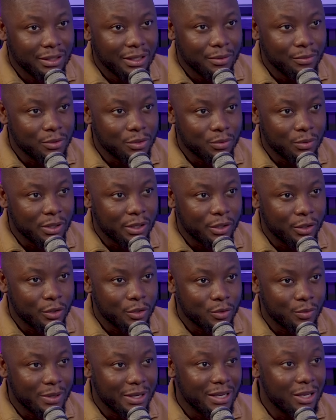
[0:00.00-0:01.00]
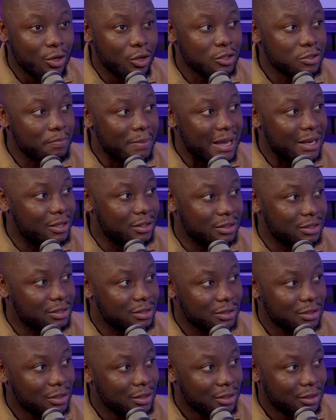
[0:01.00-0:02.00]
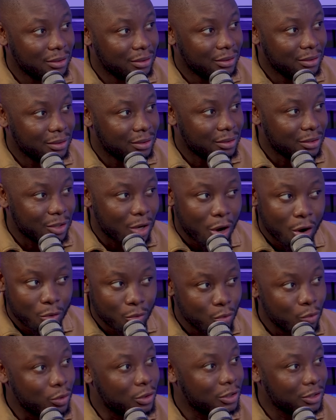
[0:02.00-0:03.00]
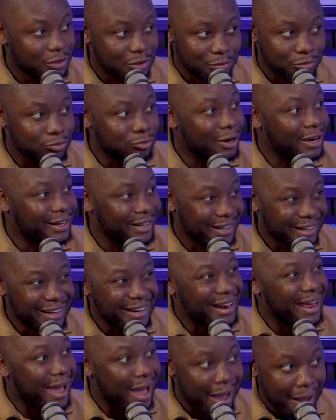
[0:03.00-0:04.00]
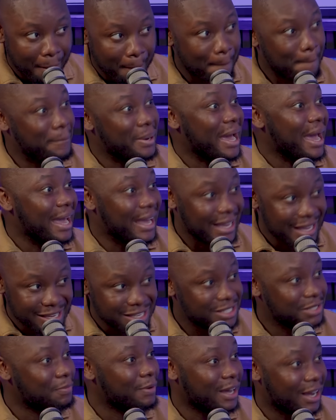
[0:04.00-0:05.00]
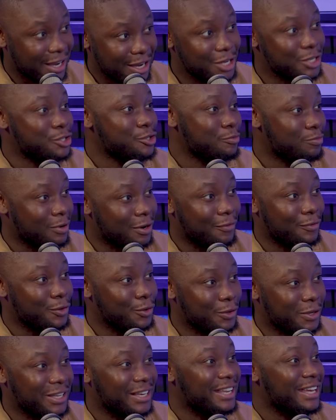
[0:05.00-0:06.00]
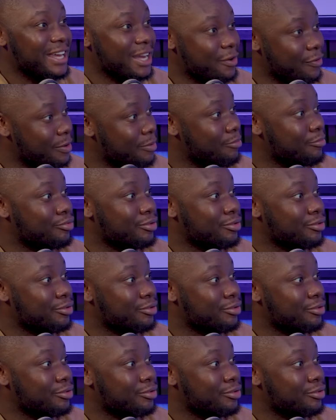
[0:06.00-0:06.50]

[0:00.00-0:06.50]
it was one of those where he lost balance. Kyle Walker's running at pace behind you, brother. You can hear him